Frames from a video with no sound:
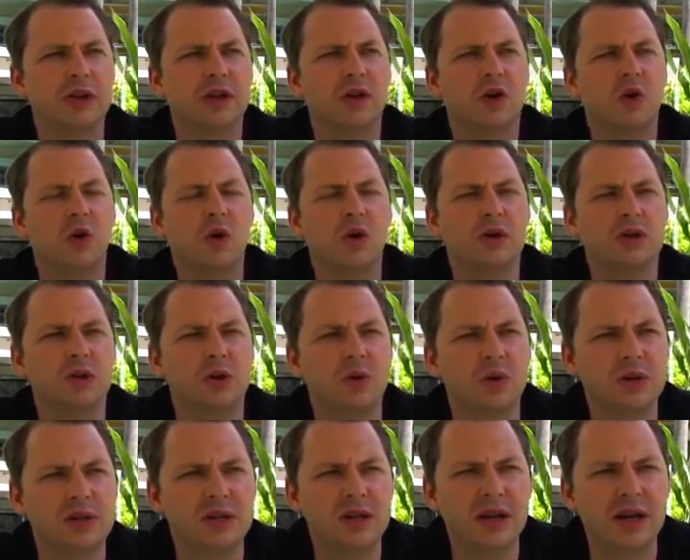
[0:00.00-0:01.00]
and the goal is
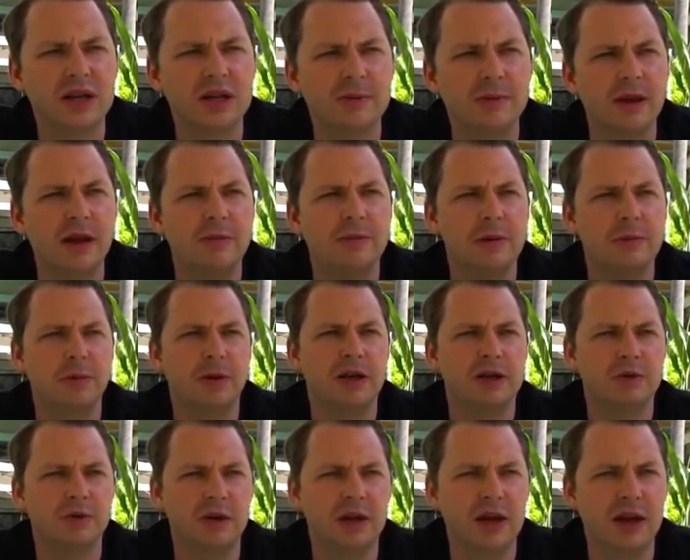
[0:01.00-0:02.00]
always to get as many people
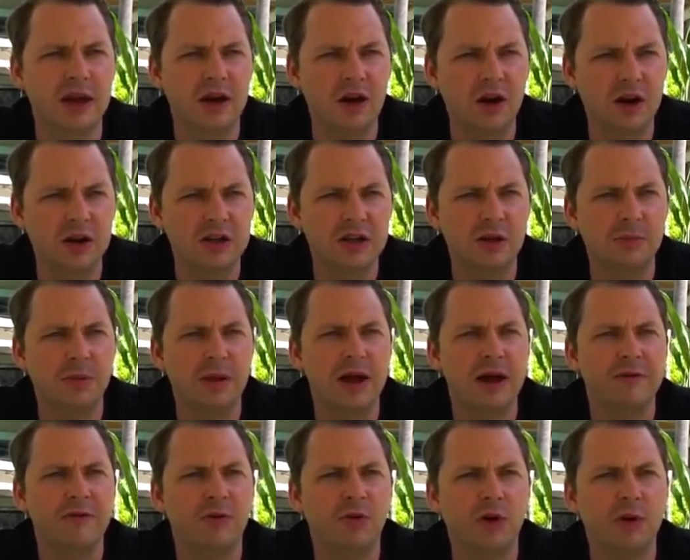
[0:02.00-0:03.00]
as we can onto the
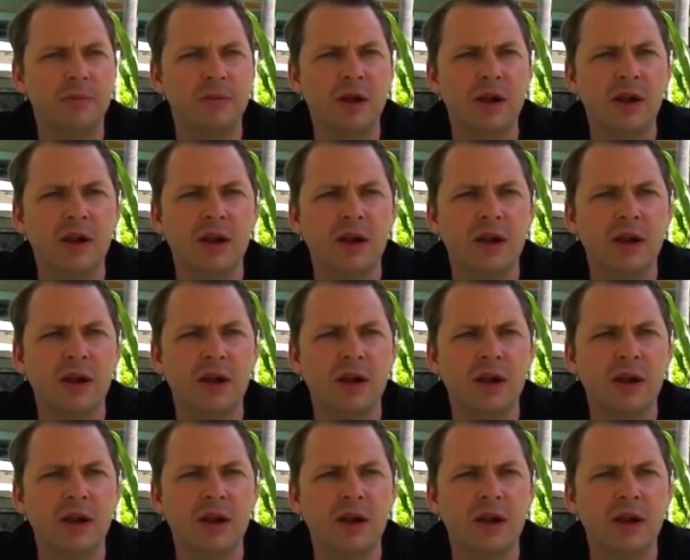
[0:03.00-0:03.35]
platform